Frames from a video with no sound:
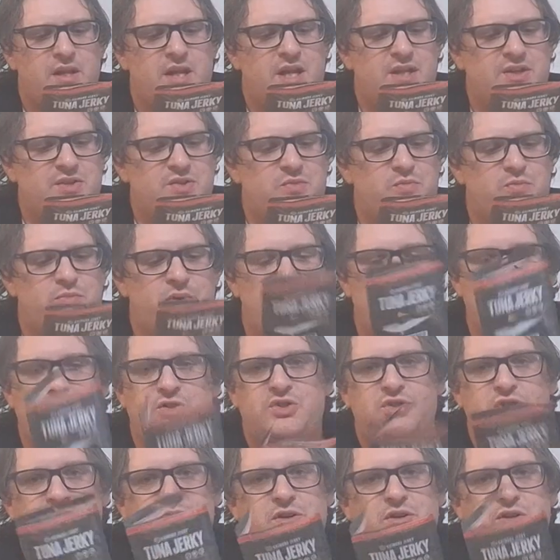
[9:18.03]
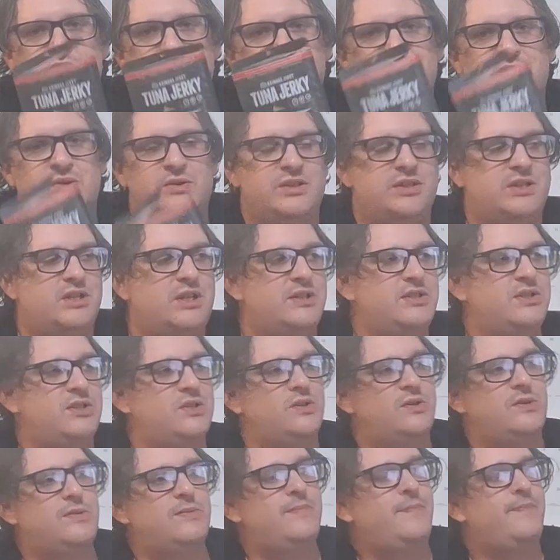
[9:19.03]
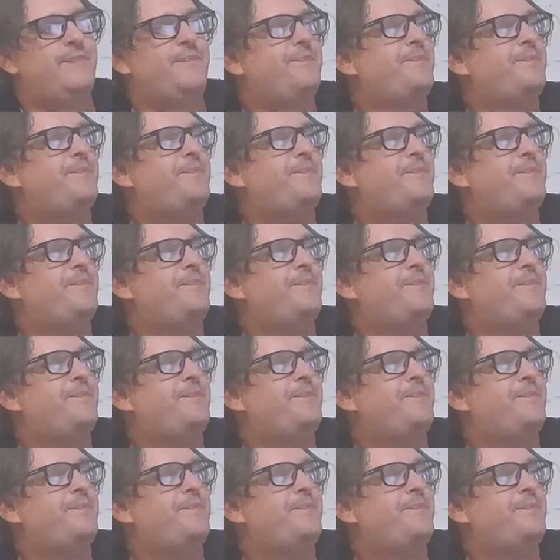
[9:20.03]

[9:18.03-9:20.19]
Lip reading: so brown sugar and soy sauce. So